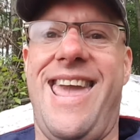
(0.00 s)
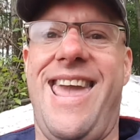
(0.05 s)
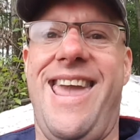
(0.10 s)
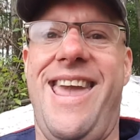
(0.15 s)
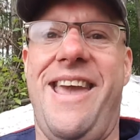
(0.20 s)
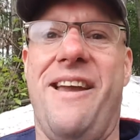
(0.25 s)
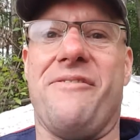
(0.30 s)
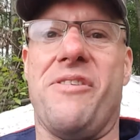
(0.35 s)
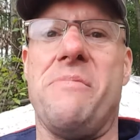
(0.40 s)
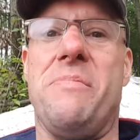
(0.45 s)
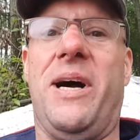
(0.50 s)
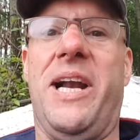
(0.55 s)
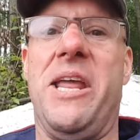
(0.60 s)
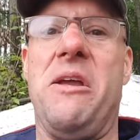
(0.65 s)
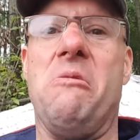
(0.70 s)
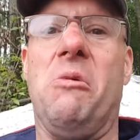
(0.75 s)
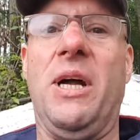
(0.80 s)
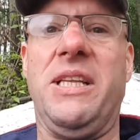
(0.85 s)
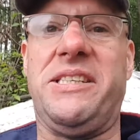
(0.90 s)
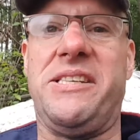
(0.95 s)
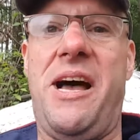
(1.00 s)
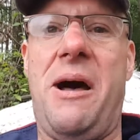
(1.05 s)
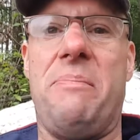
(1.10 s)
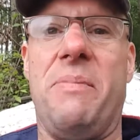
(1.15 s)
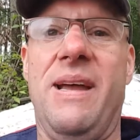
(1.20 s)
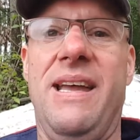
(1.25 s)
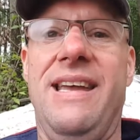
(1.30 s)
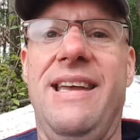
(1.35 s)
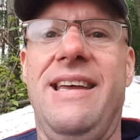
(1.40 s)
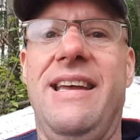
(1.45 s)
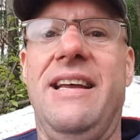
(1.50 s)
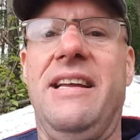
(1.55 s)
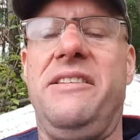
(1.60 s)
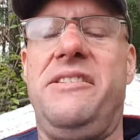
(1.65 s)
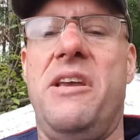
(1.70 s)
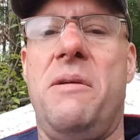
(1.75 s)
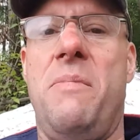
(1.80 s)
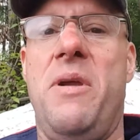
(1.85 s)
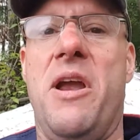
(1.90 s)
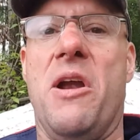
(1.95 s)
hey, everybody, what's up?
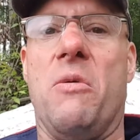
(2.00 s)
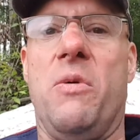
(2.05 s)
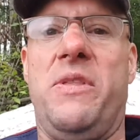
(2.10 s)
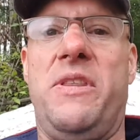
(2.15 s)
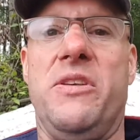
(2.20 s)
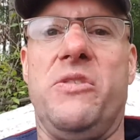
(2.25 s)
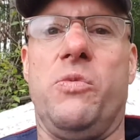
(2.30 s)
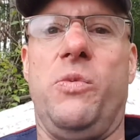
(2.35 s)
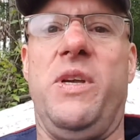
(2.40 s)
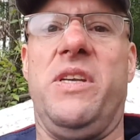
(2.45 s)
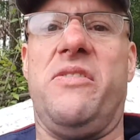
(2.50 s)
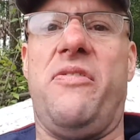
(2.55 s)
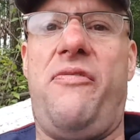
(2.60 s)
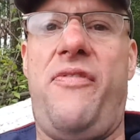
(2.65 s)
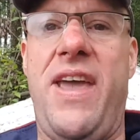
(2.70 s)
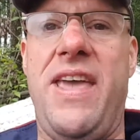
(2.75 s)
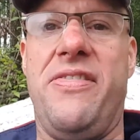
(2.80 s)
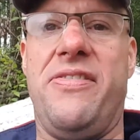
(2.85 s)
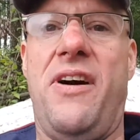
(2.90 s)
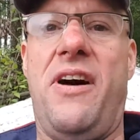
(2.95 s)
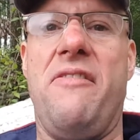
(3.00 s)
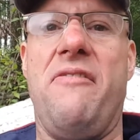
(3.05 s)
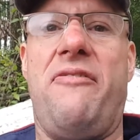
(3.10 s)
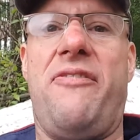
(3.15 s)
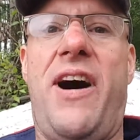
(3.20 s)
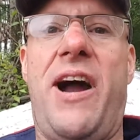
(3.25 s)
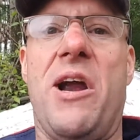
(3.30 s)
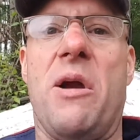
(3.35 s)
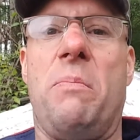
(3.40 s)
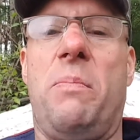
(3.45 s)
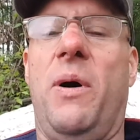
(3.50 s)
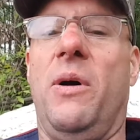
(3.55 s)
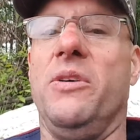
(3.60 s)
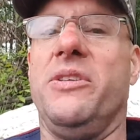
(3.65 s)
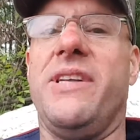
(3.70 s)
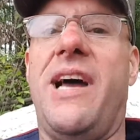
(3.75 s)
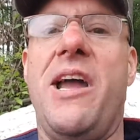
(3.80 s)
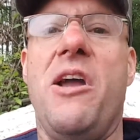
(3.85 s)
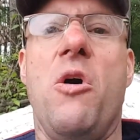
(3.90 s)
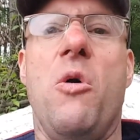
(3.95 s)
Tim here with this week's Faith on Fire
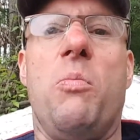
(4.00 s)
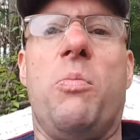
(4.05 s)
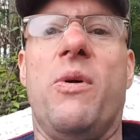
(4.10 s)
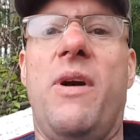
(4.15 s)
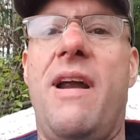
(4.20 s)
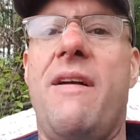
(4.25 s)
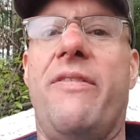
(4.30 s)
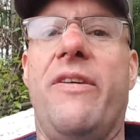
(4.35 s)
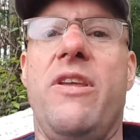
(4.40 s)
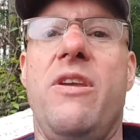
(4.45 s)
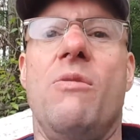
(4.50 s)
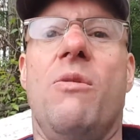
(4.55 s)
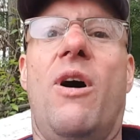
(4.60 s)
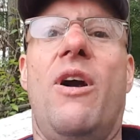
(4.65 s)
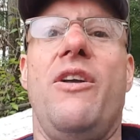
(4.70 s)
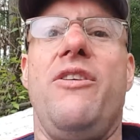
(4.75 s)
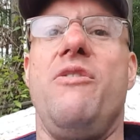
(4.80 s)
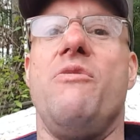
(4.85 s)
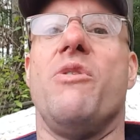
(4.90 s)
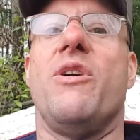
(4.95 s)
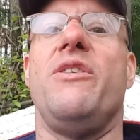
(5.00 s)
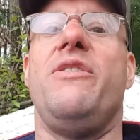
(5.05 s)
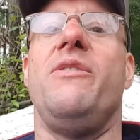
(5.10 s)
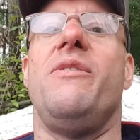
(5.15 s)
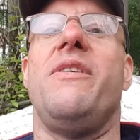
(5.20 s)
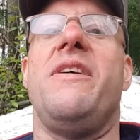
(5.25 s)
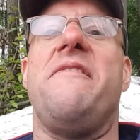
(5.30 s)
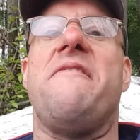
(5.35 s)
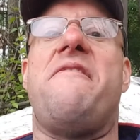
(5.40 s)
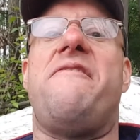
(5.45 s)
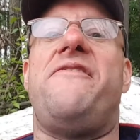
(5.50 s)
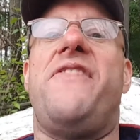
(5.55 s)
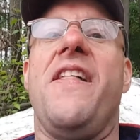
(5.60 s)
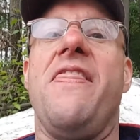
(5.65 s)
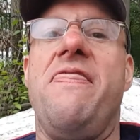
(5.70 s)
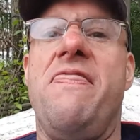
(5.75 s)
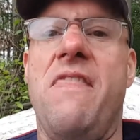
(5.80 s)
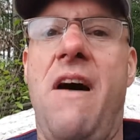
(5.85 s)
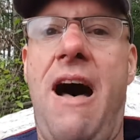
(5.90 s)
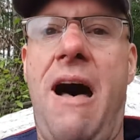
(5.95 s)
post. I hope wherever you are, you are doing
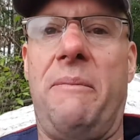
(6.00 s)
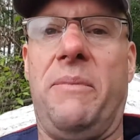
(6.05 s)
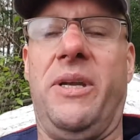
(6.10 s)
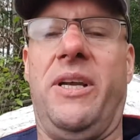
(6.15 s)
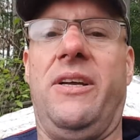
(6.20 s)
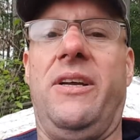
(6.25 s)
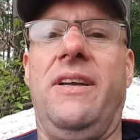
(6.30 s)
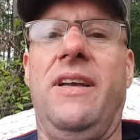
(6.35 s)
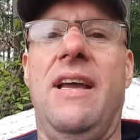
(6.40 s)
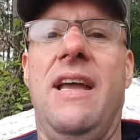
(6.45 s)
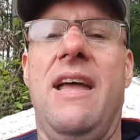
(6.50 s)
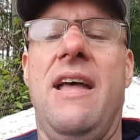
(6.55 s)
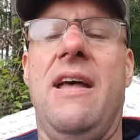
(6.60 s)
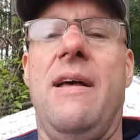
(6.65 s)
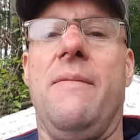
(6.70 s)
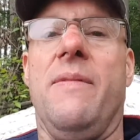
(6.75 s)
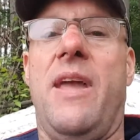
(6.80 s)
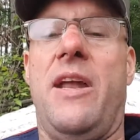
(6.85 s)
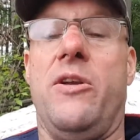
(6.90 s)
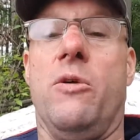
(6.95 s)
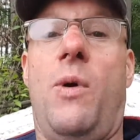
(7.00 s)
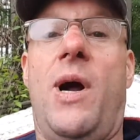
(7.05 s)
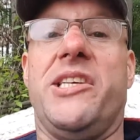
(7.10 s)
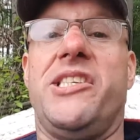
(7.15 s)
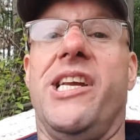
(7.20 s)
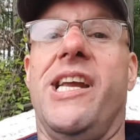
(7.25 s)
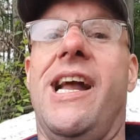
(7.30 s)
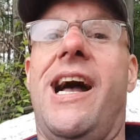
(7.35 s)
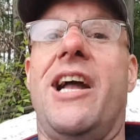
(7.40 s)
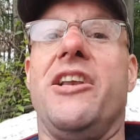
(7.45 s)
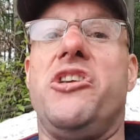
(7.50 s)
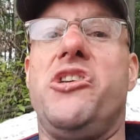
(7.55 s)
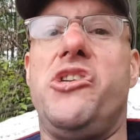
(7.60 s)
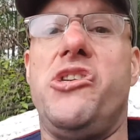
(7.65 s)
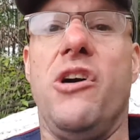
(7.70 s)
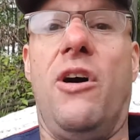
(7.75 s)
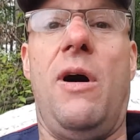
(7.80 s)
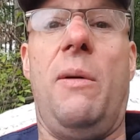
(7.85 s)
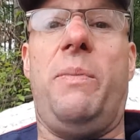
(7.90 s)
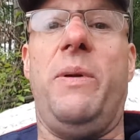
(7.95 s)
phenomenal. You're watching God
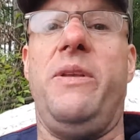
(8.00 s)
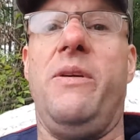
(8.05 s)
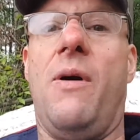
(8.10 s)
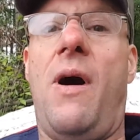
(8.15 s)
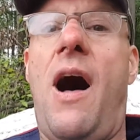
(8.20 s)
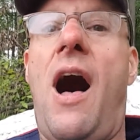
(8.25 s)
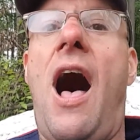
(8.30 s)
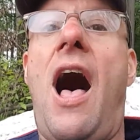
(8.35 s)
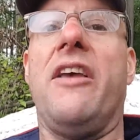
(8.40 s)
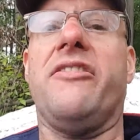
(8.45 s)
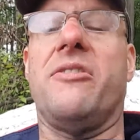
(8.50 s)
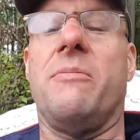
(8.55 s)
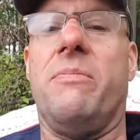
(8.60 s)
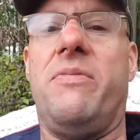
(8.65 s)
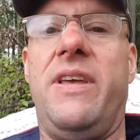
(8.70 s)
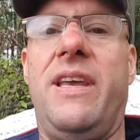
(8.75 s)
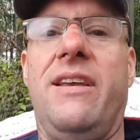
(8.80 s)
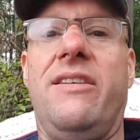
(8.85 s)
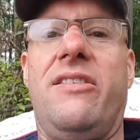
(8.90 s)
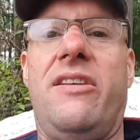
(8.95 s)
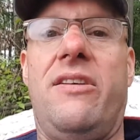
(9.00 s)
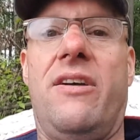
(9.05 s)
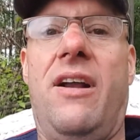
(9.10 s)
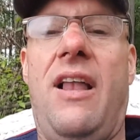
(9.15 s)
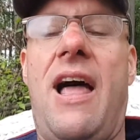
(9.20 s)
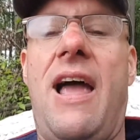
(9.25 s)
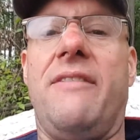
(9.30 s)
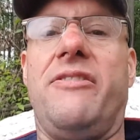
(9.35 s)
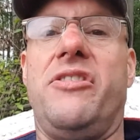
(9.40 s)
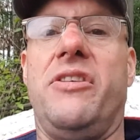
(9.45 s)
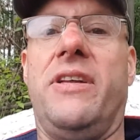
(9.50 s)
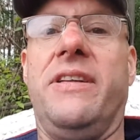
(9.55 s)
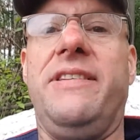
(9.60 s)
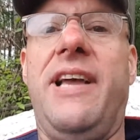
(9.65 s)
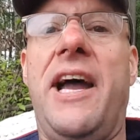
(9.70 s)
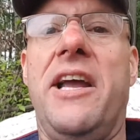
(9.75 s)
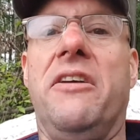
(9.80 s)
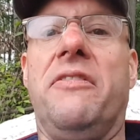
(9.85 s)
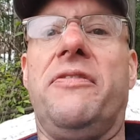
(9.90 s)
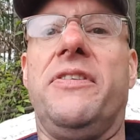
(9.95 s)
show up and do awesome things in your life. So, the
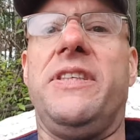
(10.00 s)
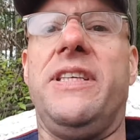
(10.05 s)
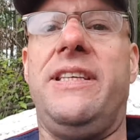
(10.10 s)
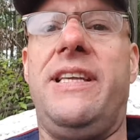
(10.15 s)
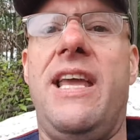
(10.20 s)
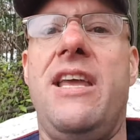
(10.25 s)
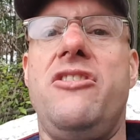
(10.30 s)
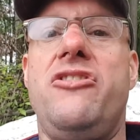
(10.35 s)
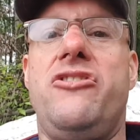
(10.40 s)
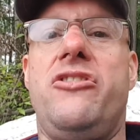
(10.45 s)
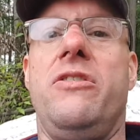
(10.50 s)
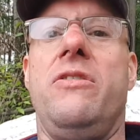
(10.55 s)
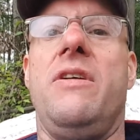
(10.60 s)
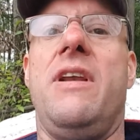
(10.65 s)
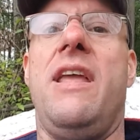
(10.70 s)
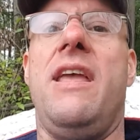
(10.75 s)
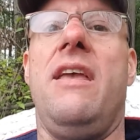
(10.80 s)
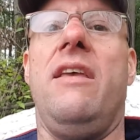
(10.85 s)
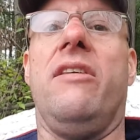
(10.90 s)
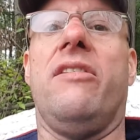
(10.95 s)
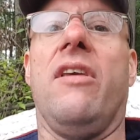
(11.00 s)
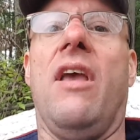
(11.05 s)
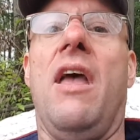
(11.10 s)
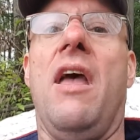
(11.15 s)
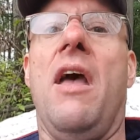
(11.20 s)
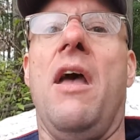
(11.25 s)
title for today's shoot is